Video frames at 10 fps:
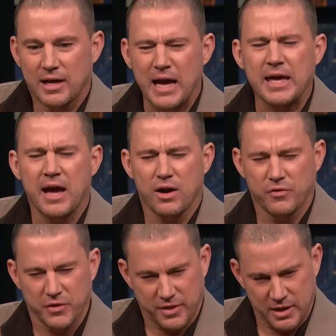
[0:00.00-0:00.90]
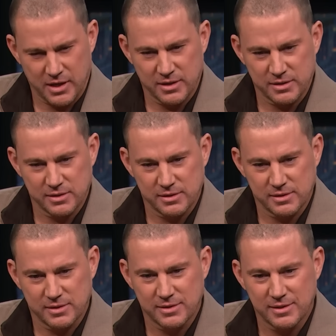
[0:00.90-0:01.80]
I care for
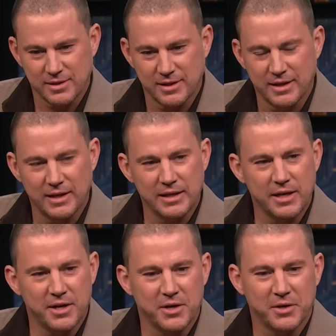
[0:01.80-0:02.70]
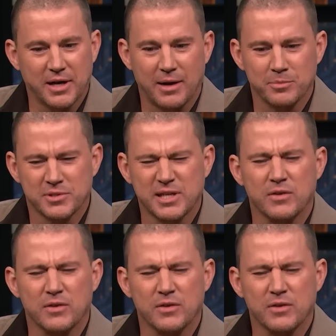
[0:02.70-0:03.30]
things. You know, I'm, I'm like these